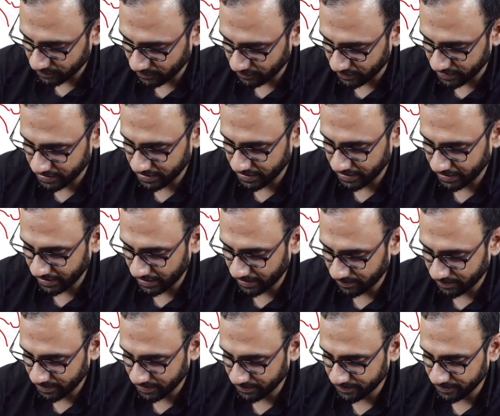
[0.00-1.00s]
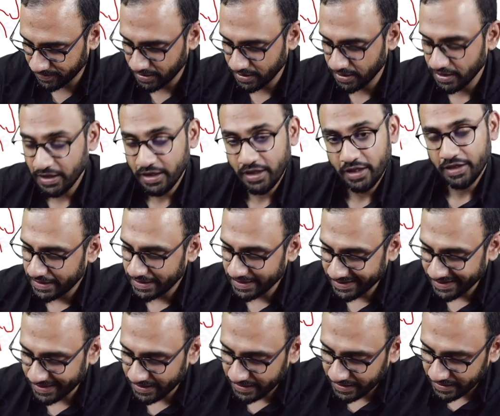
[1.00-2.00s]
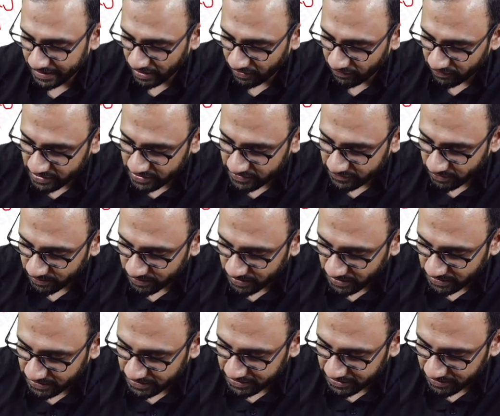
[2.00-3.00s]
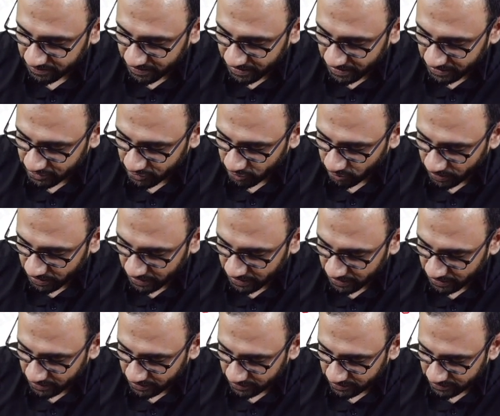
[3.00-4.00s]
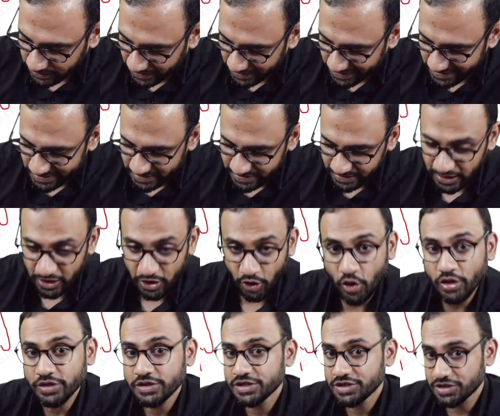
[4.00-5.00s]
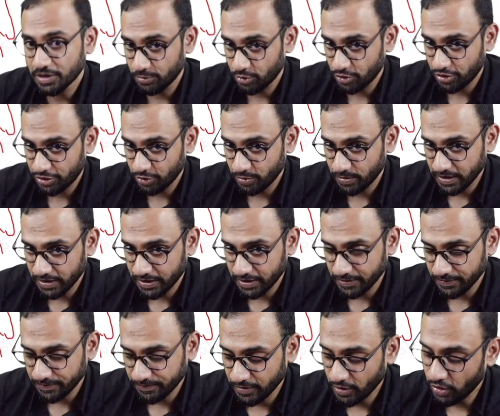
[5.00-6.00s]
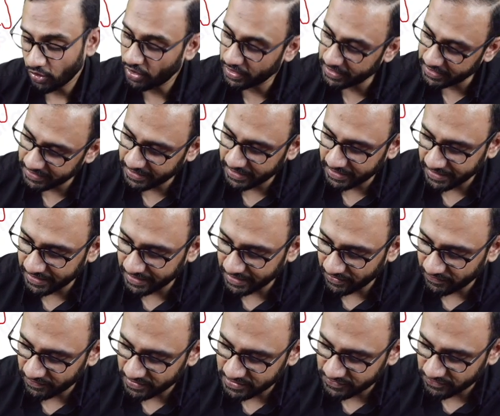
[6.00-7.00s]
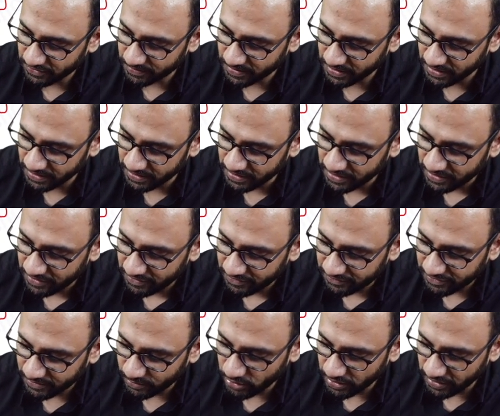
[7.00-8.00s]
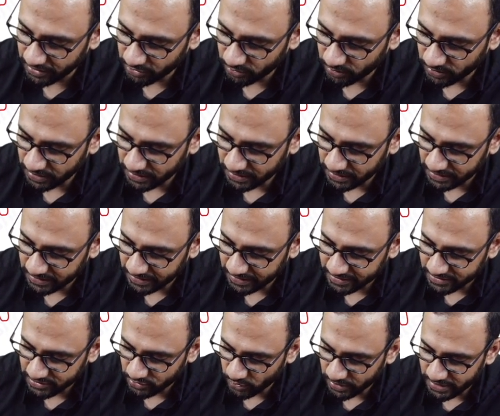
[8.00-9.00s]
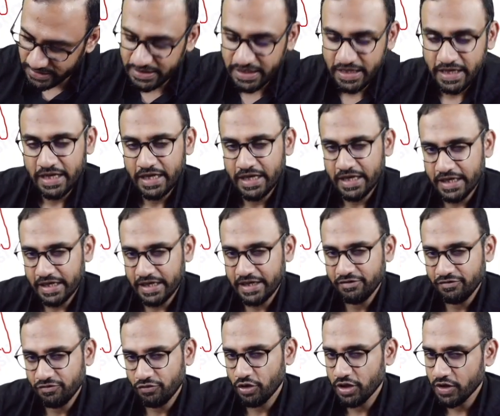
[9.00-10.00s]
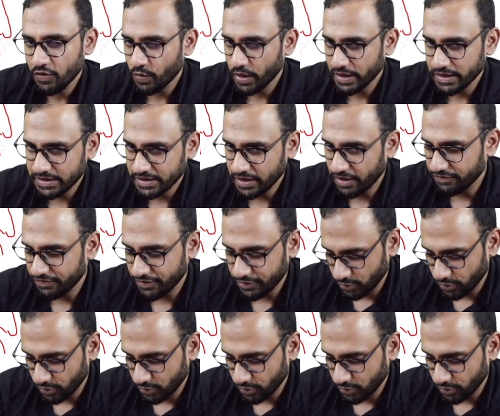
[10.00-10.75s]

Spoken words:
One thing can happen. It can get avulsed from the tibial tubercle, that is Tillot's caput tubercle, or it can get avulsed from the fibular tubercle, that is known as Lefort-Wagstaffy